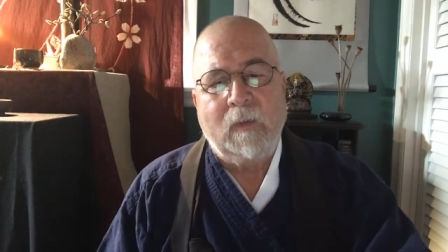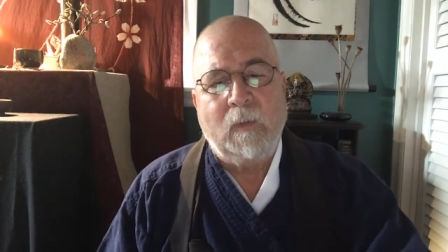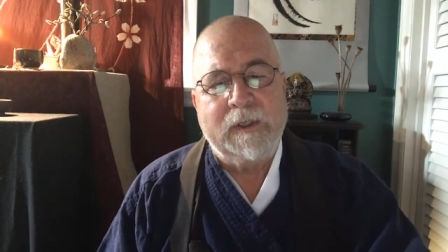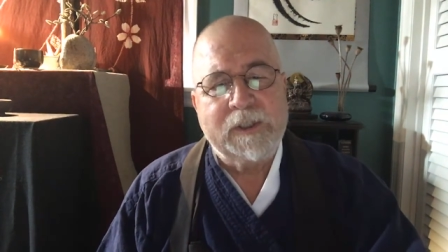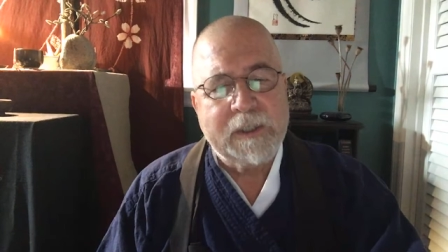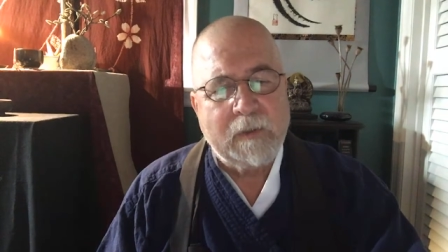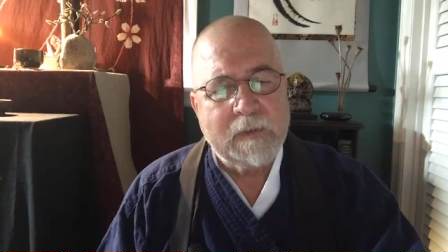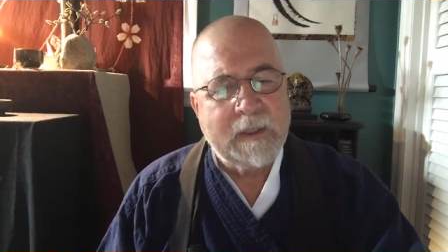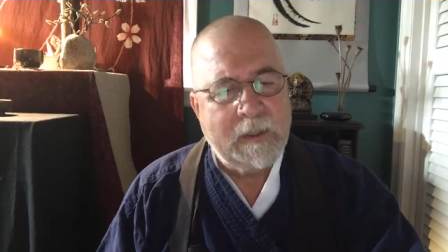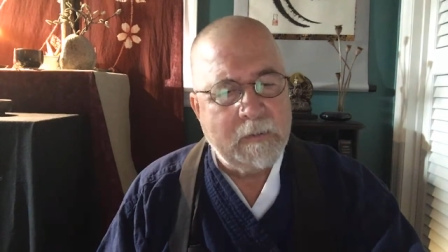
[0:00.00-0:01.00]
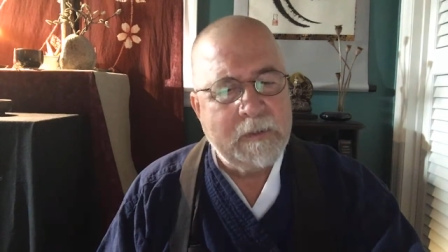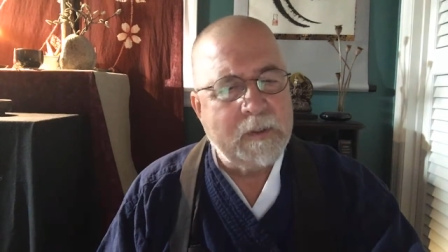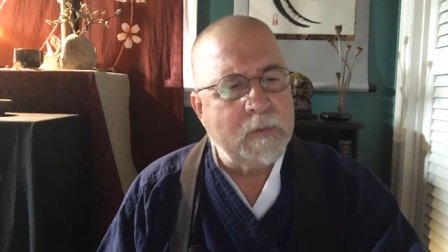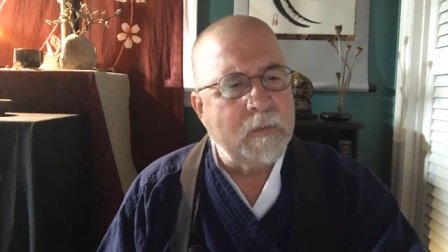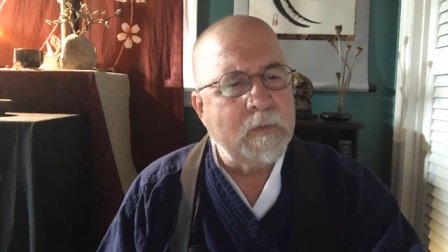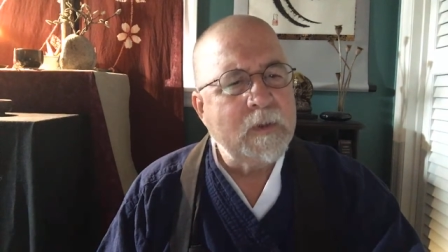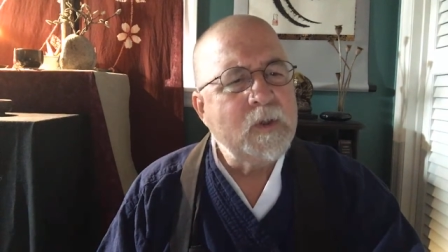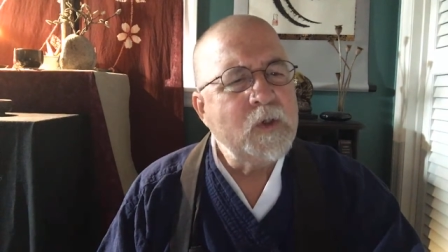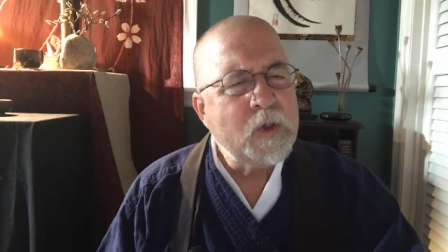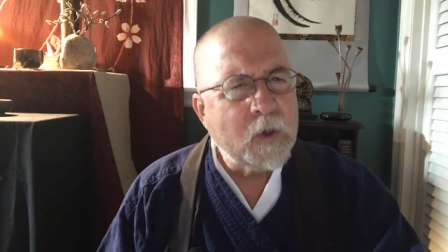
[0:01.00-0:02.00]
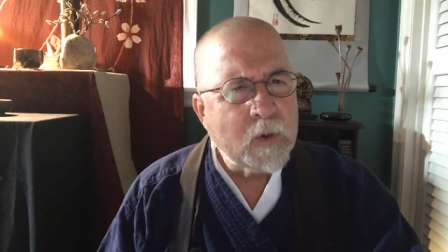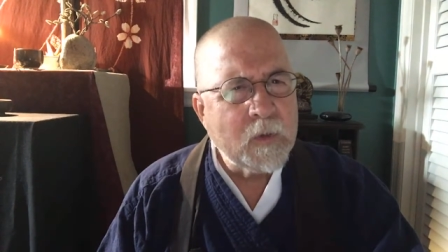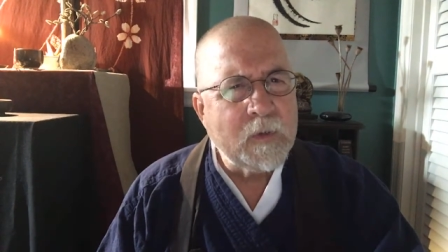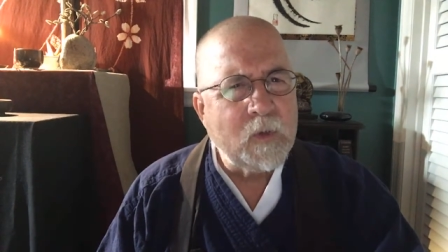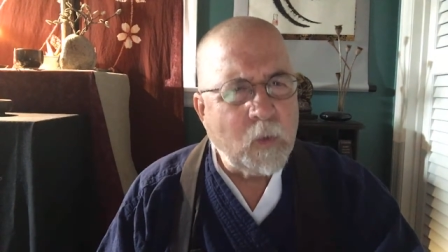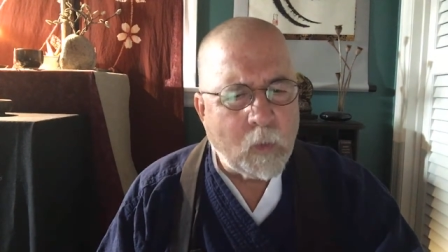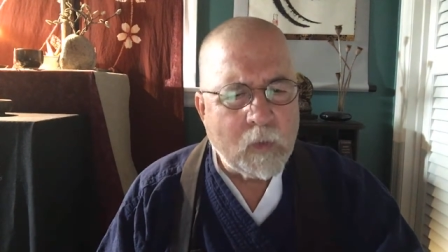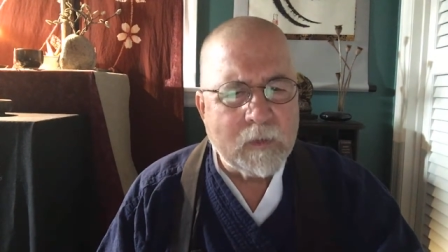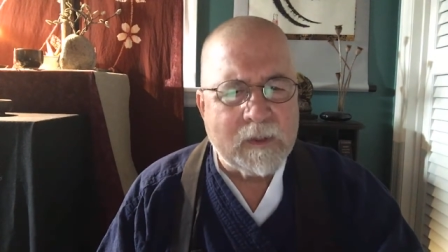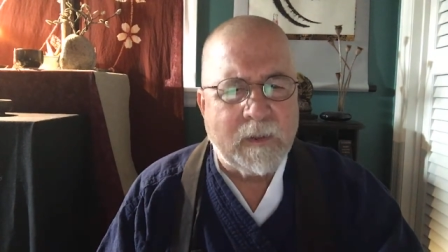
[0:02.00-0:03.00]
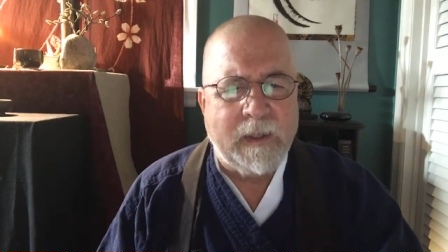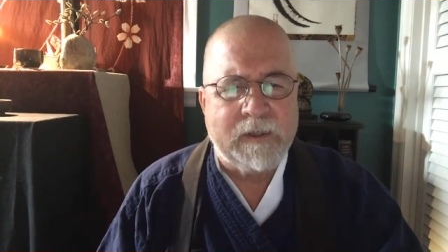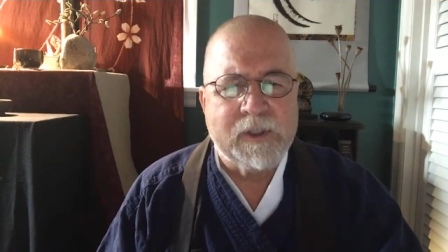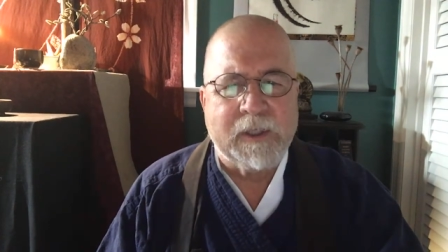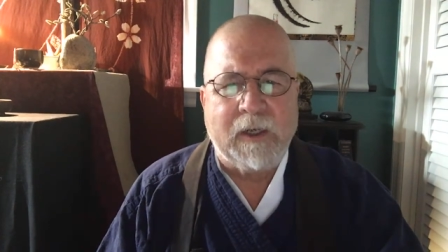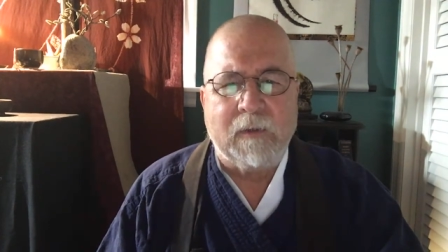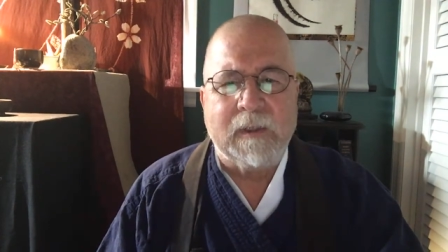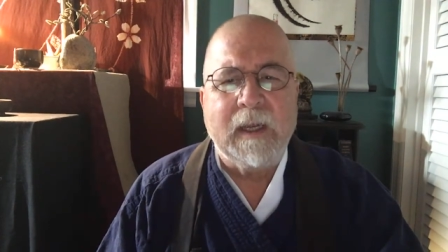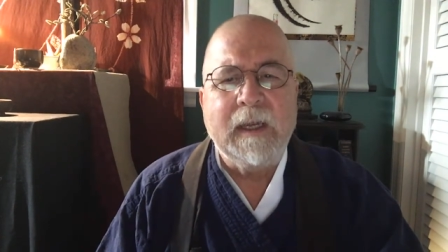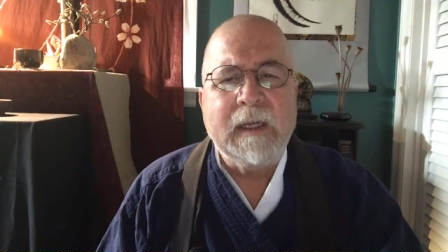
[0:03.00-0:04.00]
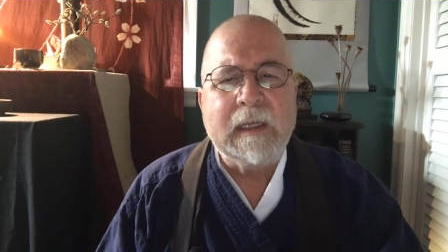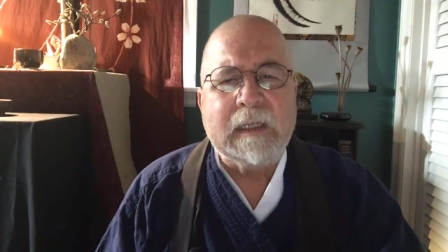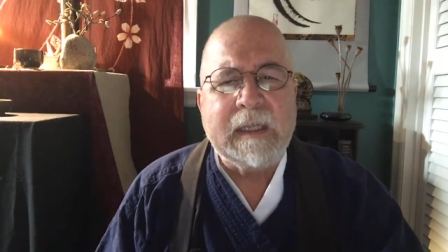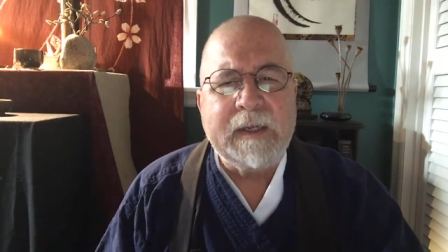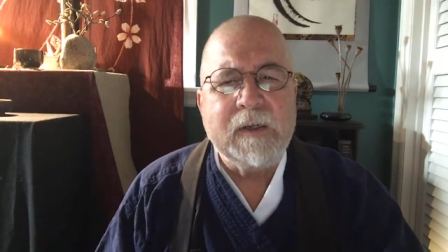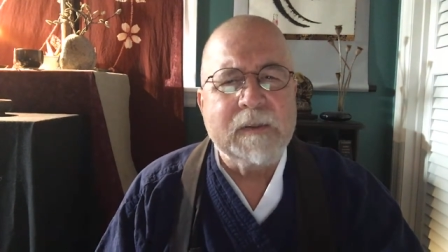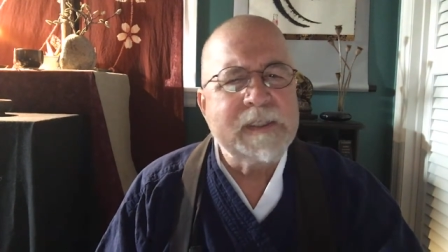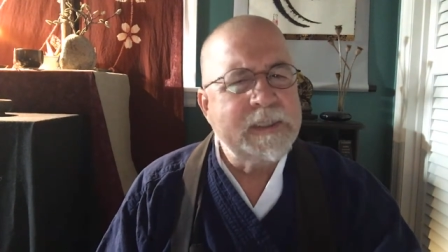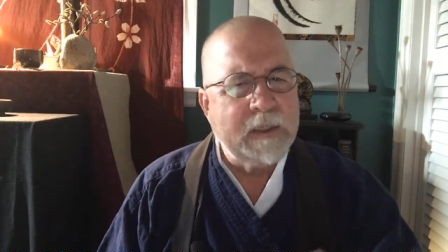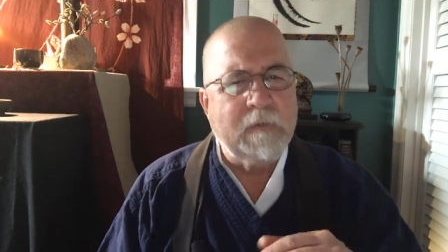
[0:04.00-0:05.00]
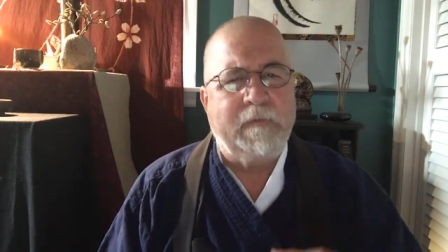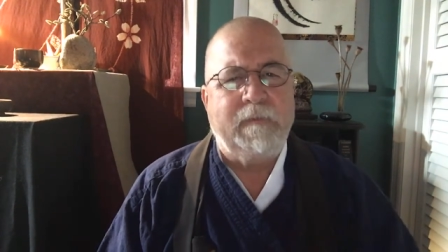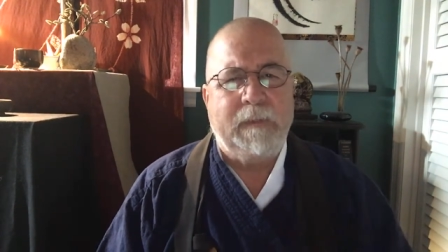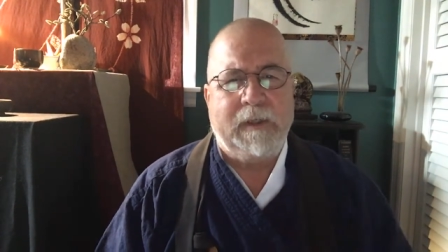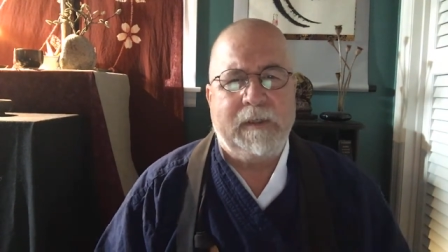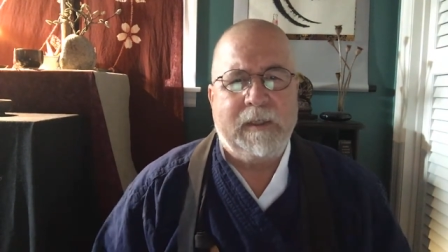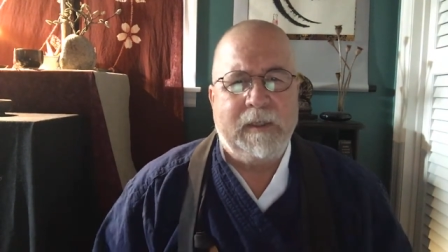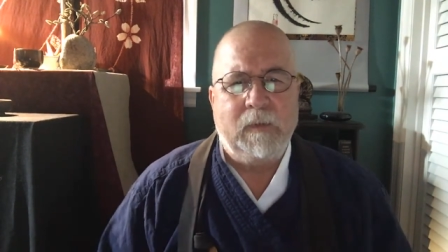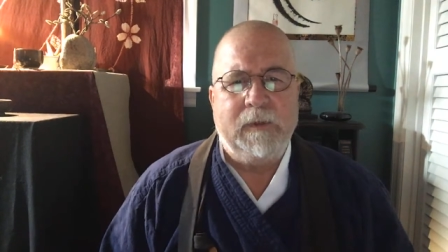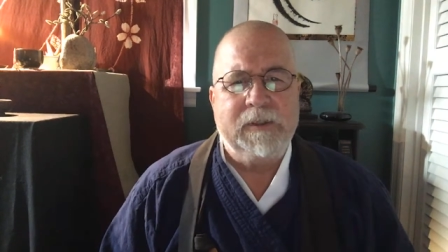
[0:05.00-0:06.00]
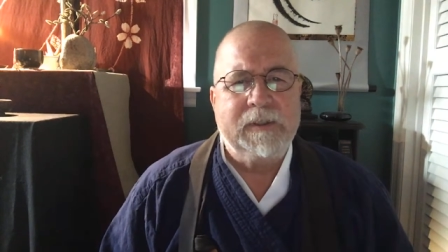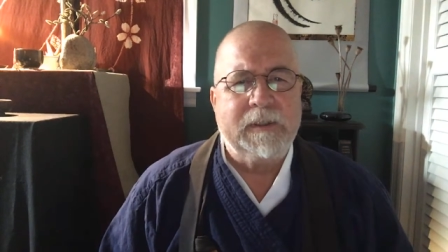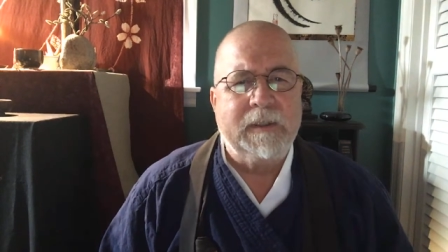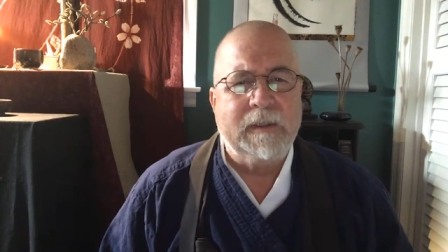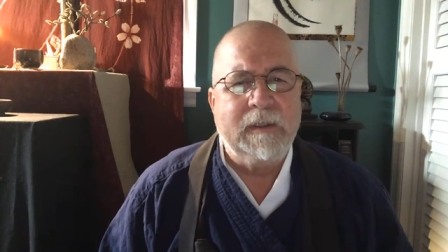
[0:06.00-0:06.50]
When a shout kills you, turn towards that shout. Let yourself be extinguished.